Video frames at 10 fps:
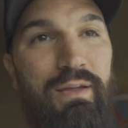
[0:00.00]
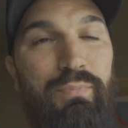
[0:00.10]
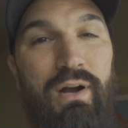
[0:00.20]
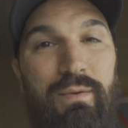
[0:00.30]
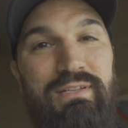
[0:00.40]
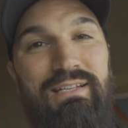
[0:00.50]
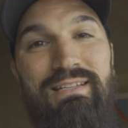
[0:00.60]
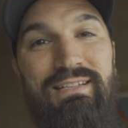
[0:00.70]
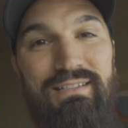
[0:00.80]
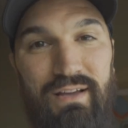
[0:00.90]
he promises
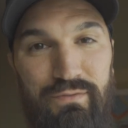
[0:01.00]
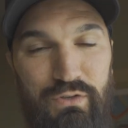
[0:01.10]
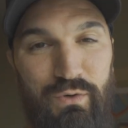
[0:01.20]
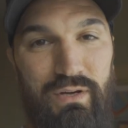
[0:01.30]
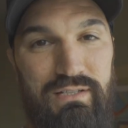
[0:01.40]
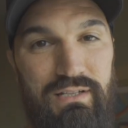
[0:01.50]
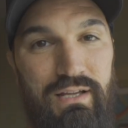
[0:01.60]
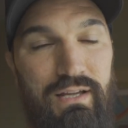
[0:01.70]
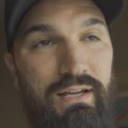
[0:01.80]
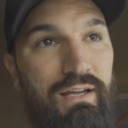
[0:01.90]
his love to us,
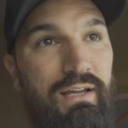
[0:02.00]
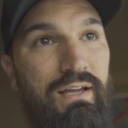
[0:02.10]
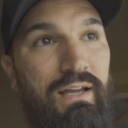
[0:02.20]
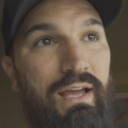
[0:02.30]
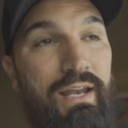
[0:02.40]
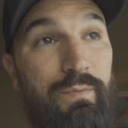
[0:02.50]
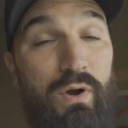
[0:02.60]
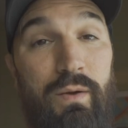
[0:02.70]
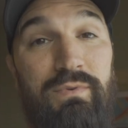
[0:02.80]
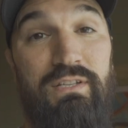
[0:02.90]
and he
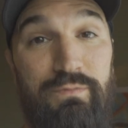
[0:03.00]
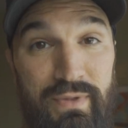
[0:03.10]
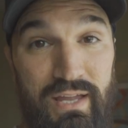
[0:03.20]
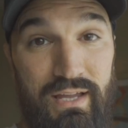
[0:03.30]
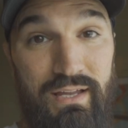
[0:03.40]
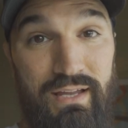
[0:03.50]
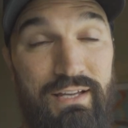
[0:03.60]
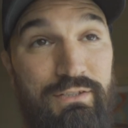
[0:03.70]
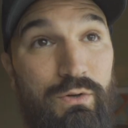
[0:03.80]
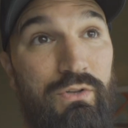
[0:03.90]
promises me
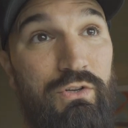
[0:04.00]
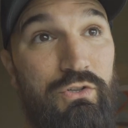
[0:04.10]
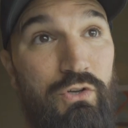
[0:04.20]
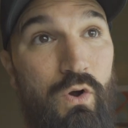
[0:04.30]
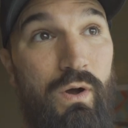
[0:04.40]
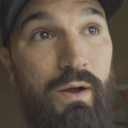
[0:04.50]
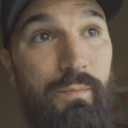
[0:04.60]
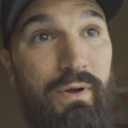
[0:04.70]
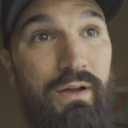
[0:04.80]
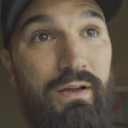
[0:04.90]
he's going to show
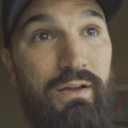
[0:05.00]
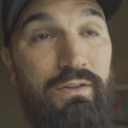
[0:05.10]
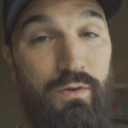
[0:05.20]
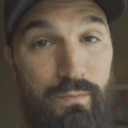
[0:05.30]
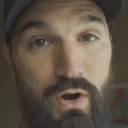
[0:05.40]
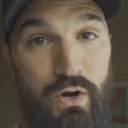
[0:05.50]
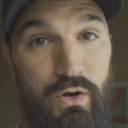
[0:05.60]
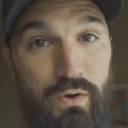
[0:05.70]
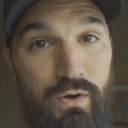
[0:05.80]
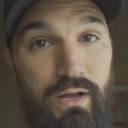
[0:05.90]
up
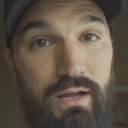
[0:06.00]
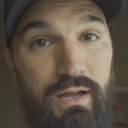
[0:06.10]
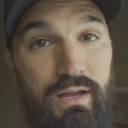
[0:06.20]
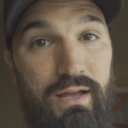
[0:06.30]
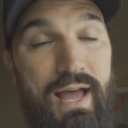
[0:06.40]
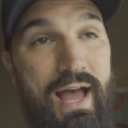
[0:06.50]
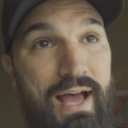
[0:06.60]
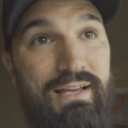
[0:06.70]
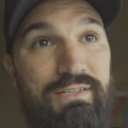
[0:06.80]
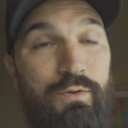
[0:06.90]
tomorrow
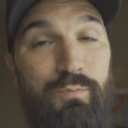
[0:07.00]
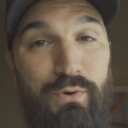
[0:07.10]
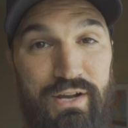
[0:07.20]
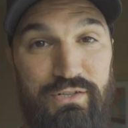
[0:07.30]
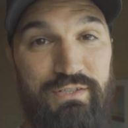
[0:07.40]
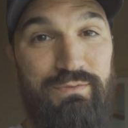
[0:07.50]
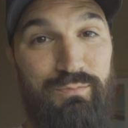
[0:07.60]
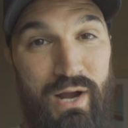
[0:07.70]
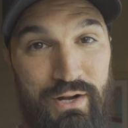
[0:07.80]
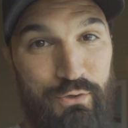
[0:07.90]
as the precious
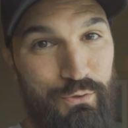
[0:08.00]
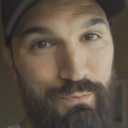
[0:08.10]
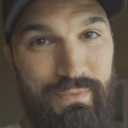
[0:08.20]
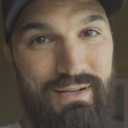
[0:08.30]
bridegroom.